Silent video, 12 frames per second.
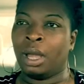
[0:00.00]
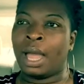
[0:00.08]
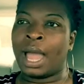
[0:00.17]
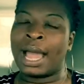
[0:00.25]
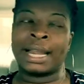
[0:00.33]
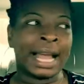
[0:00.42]

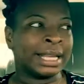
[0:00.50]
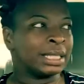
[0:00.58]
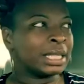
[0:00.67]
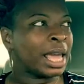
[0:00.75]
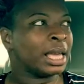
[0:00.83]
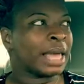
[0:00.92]
And I
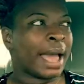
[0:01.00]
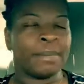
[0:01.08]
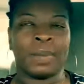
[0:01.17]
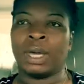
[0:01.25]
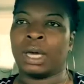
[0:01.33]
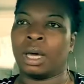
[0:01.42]
say that
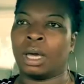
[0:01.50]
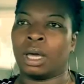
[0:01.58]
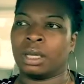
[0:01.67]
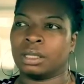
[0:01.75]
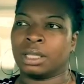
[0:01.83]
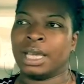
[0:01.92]

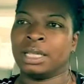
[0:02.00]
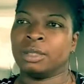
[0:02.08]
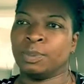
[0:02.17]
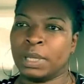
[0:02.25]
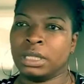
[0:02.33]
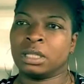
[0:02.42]
because it's
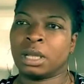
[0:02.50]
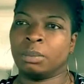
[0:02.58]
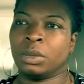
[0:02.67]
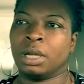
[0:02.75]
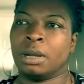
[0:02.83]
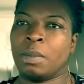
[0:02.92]
been
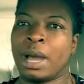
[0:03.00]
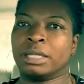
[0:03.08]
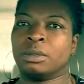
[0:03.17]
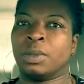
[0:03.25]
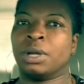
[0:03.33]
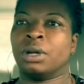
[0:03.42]
something in my
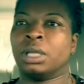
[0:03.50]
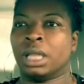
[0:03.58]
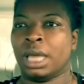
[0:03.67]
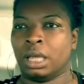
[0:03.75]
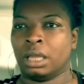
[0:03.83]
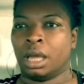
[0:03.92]
spirit
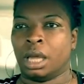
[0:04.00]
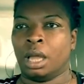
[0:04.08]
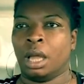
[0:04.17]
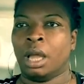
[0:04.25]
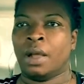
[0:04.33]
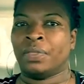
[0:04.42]
lately
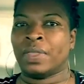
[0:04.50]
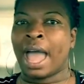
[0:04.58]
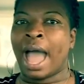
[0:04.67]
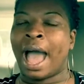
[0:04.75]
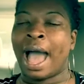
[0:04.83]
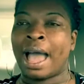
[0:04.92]

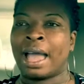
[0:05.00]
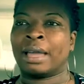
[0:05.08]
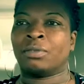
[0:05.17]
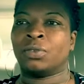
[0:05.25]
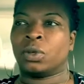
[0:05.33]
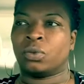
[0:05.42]
that I've